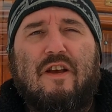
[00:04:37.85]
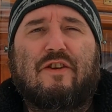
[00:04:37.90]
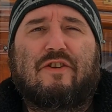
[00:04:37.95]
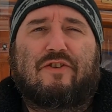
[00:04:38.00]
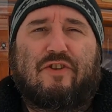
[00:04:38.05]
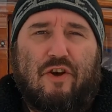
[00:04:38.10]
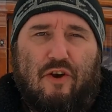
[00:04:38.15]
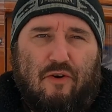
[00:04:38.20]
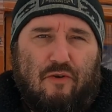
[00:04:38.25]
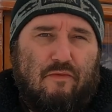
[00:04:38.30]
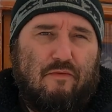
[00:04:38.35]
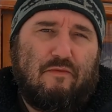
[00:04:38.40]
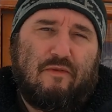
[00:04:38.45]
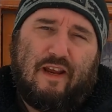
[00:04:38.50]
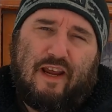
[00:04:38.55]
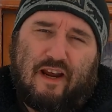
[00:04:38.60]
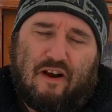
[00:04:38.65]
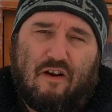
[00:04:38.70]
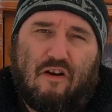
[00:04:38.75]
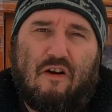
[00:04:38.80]
So
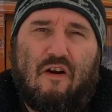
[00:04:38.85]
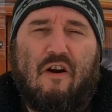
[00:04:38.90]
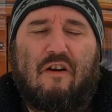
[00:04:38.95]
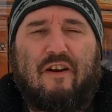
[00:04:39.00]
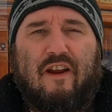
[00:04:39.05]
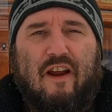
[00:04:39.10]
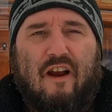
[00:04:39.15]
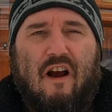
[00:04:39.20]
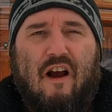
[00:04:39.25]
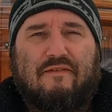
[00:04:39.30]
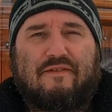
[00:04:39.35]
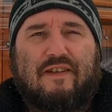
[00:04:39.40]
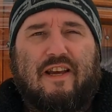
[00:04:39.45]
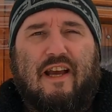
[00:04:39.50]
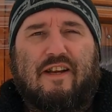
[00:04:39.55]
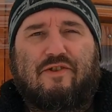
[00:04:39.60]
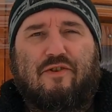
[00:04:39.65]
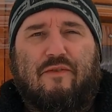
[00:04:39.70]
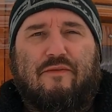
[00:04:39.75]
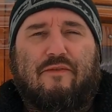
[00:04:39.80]
in our hardening off
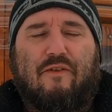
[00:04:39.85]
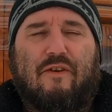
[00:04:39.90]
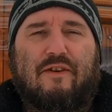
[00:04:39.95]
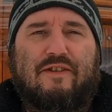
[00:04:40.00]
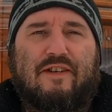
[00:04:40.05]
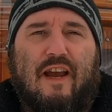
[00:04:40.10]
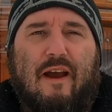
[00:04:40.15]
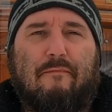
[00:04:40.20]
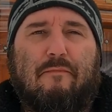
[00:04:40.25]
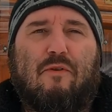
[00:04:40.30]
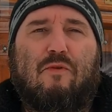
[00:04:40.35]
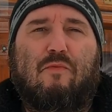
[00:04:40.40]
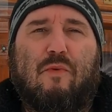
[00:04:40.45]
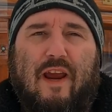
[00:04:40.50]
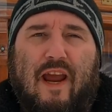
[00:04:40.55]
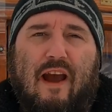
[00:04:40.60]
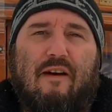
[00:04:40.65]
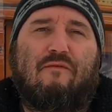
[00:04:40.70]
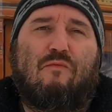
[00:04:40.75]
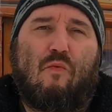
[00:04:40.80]
schedule, for example,
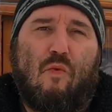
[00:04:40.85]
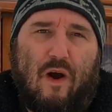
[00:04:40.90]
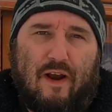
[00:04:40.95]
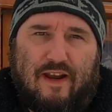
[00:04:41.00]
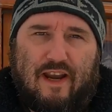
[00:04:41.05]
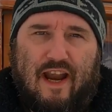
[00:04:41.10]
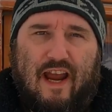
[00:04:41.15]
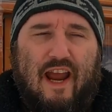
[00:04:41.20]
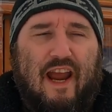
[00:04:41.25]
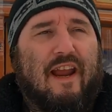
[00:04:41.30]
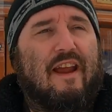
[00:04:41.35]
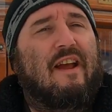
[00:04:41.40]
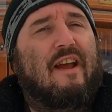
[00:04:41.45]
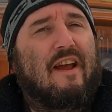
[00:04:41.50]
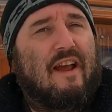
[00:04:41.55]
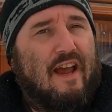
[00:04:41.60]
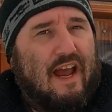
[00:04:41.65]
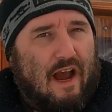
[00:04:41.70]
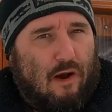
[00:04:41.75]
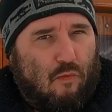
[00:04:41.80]
we have 1 day
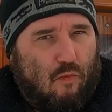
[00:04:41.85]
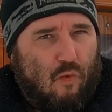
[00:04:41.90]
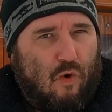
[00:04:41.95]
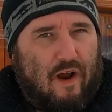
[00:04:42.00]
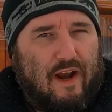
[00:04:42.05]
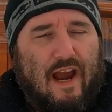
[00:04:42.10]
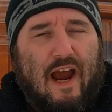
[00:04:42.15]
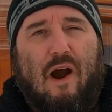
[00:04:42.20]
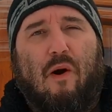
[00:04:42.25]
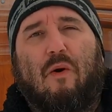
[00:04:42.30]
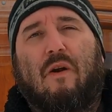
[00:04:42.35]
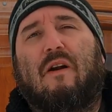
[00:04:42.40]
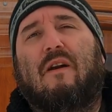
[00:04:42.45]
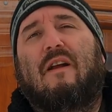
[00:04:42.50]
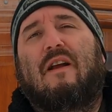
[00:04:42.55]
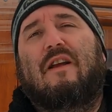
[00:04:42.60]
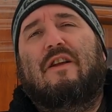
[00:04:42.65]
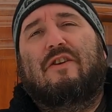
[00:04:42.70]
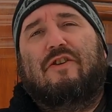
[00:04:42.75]
at 1 hour,